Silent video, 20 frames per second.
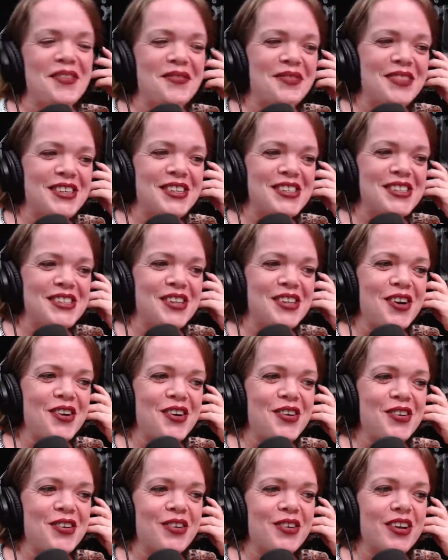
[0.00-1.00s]

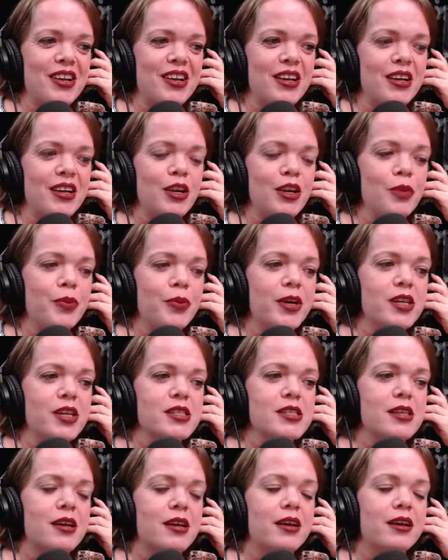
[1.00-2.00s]
So, you know, because
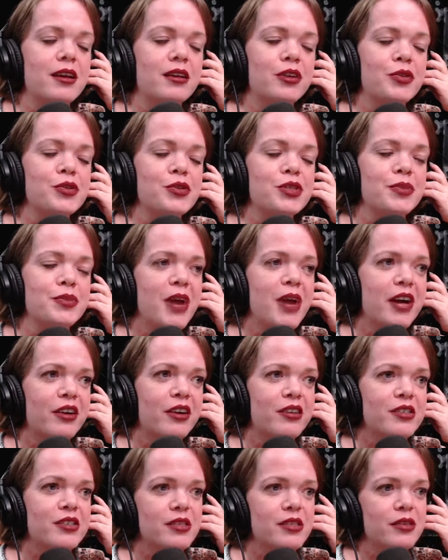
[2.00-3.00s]
inclusion
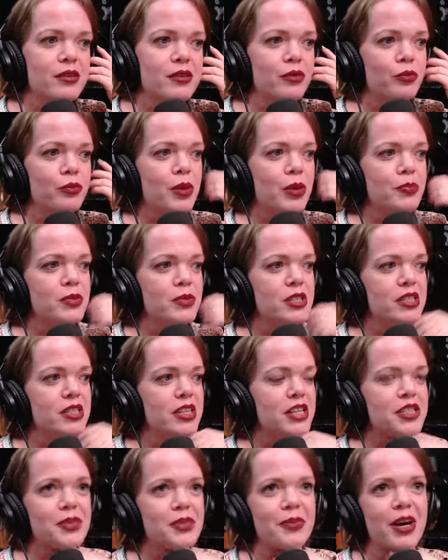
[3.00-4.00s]
matters,
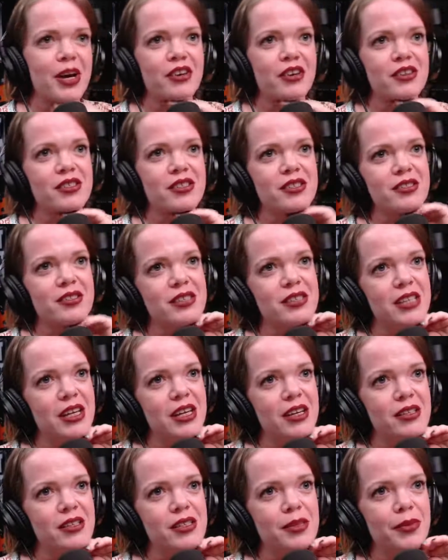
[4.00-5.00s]
representation matters,
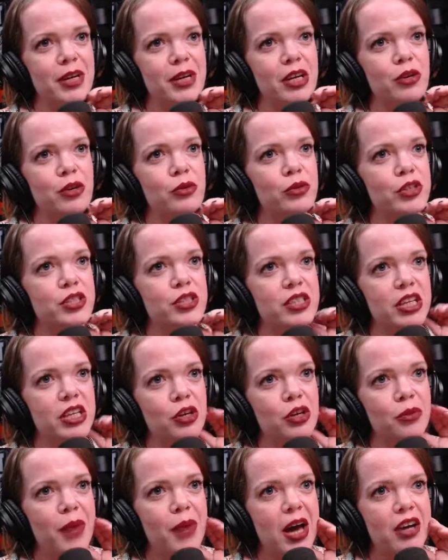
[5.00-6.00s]
seeing somebody who looks like
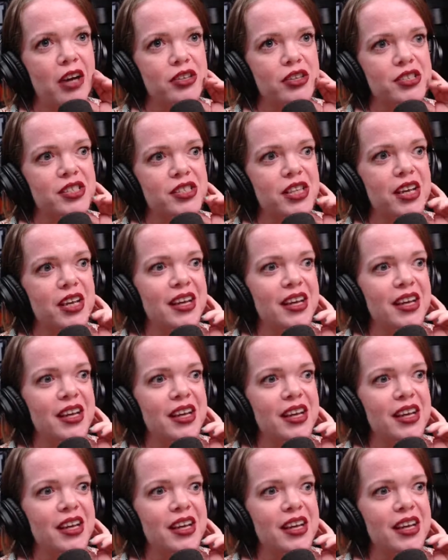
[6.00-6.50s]
you matters.